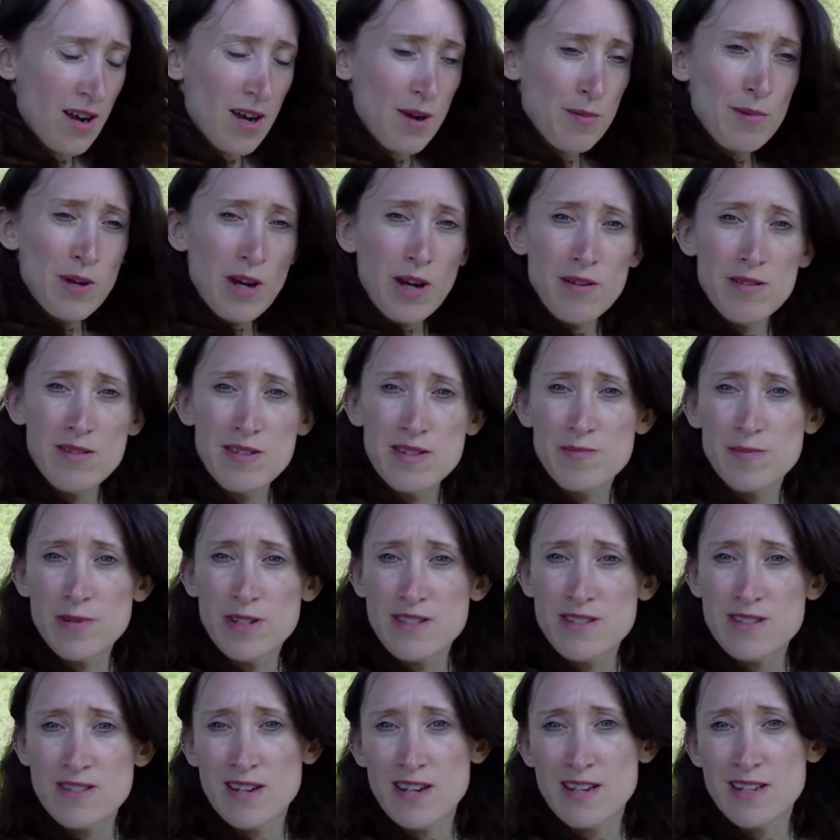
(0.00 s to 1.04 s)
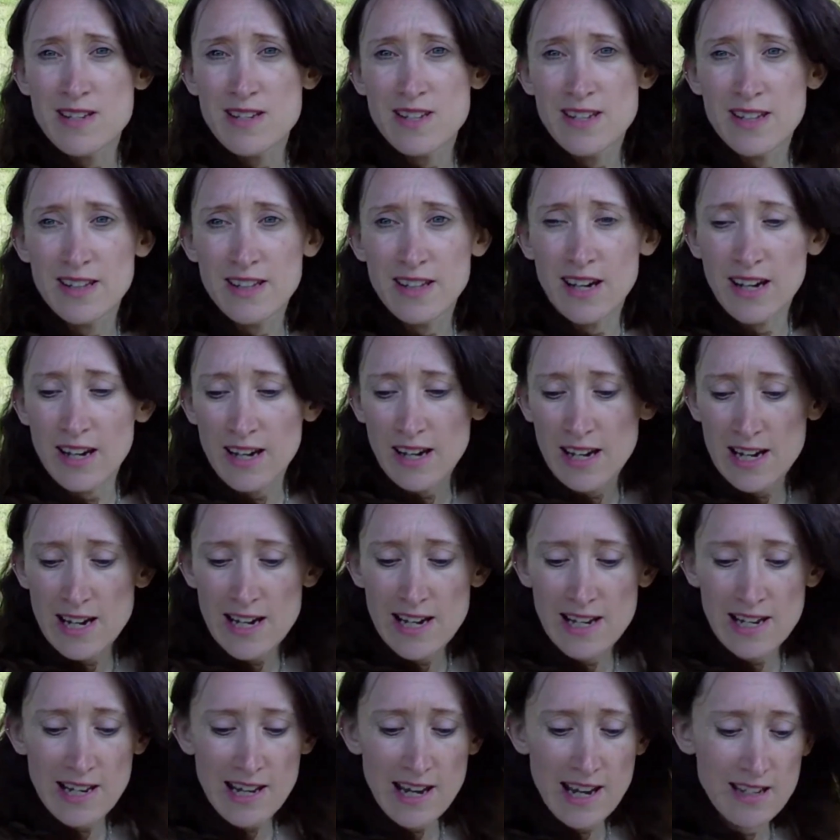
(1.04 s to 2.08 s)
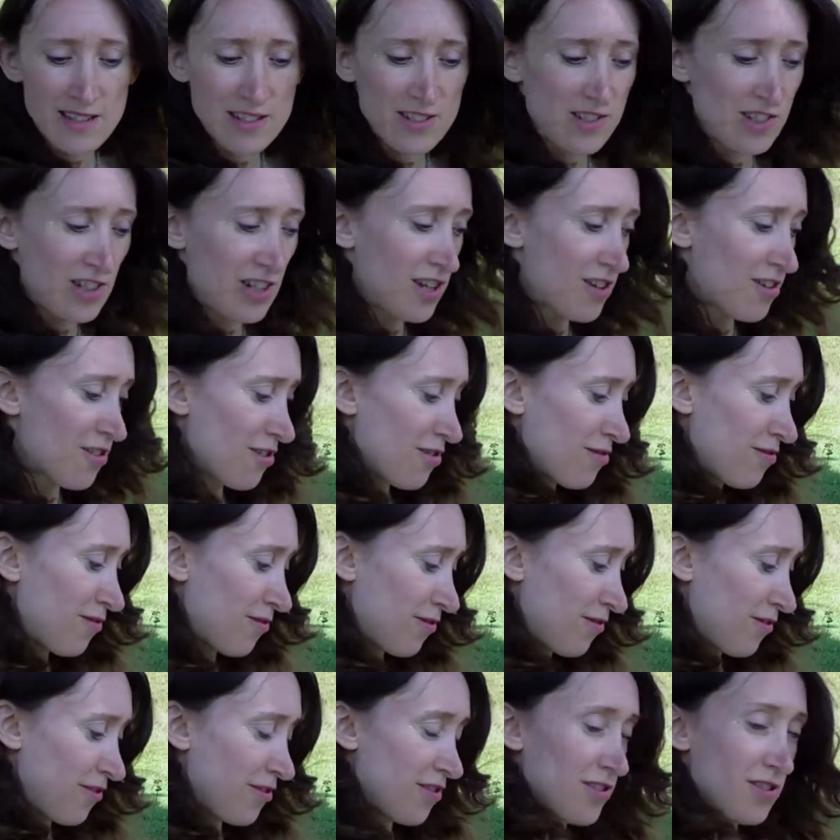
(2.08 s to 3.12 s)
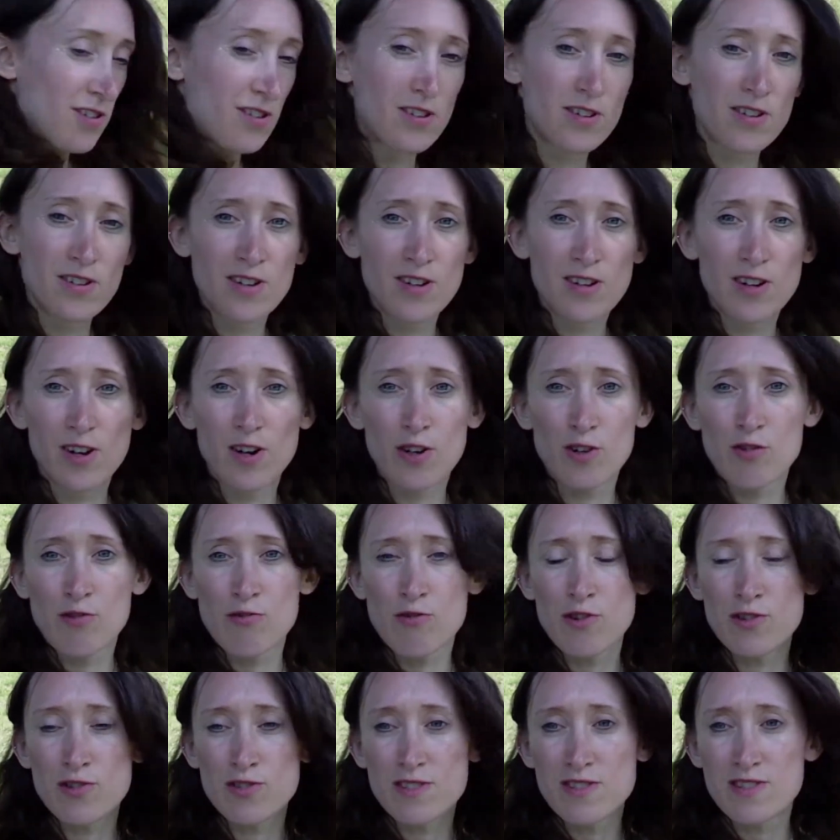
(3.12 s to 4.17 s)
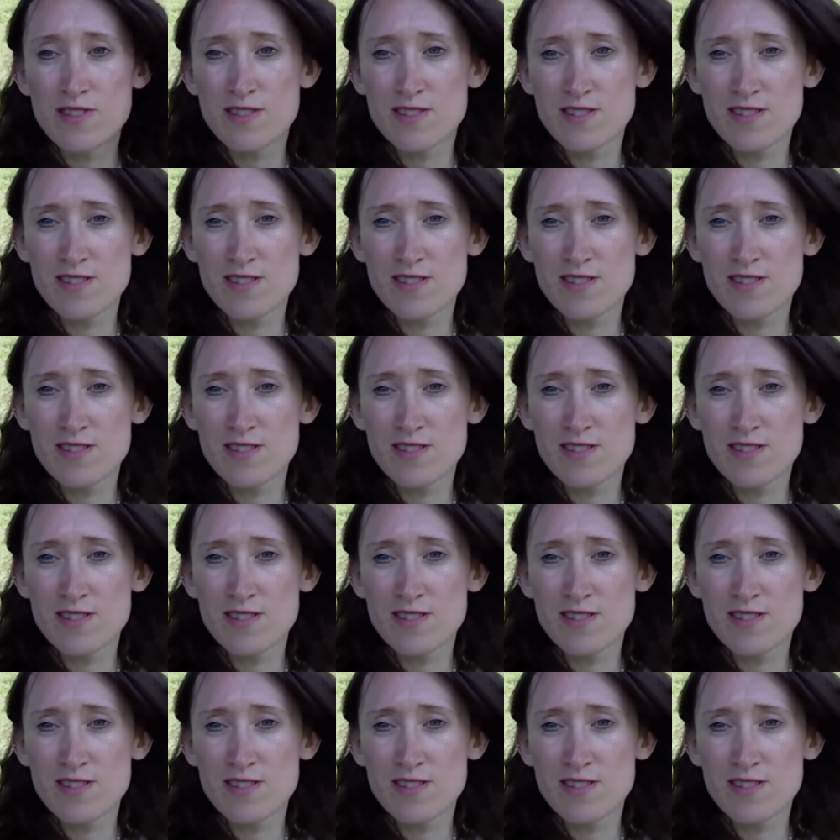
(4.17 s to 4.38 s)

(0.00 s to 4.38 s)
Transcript: am going to be sending that healing energy off across